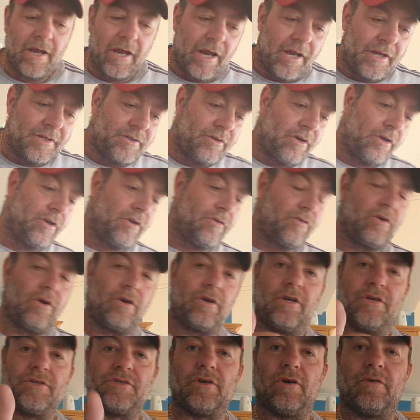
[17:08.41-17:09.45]
He's going, "You've got
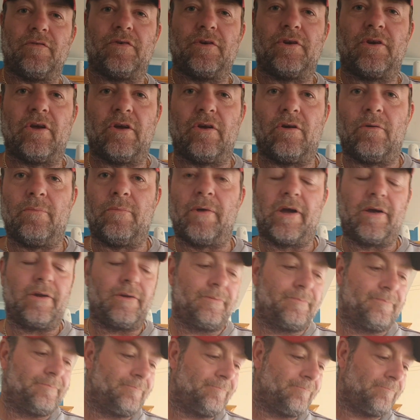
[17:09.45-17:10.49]
yourself a deal, mate."
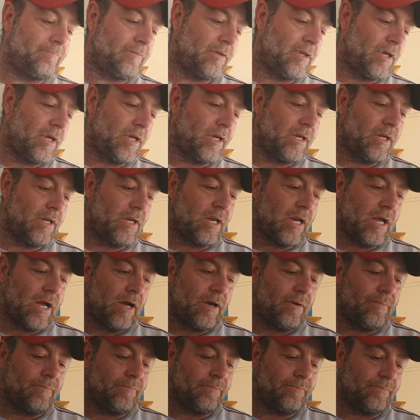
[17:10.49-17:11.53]
And
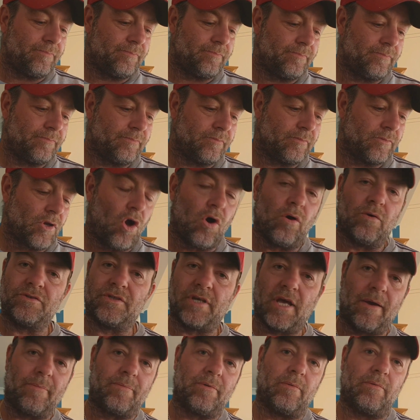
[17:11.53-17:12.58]
I was
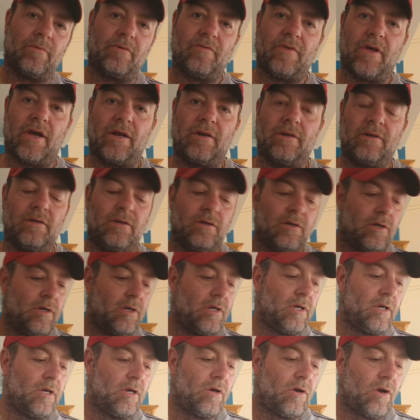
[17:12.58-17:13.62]
happy with that.
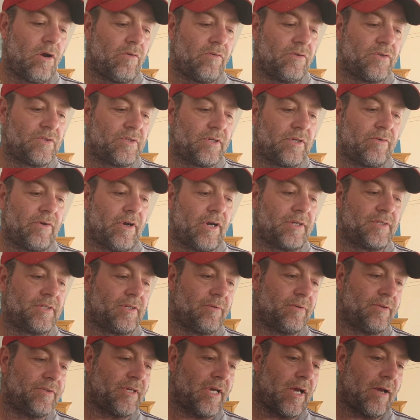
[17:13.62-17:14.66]
Obviously
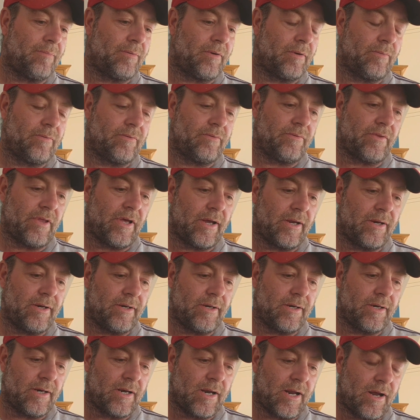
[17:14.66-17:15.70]
Rexy was happy with that,
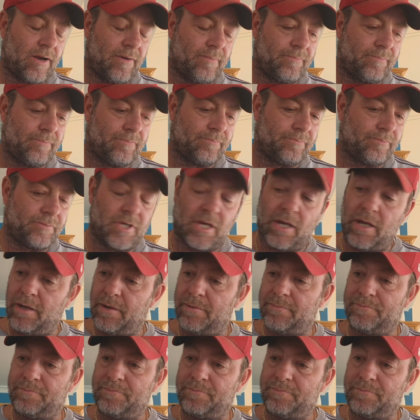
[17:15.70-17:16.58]
and yeah,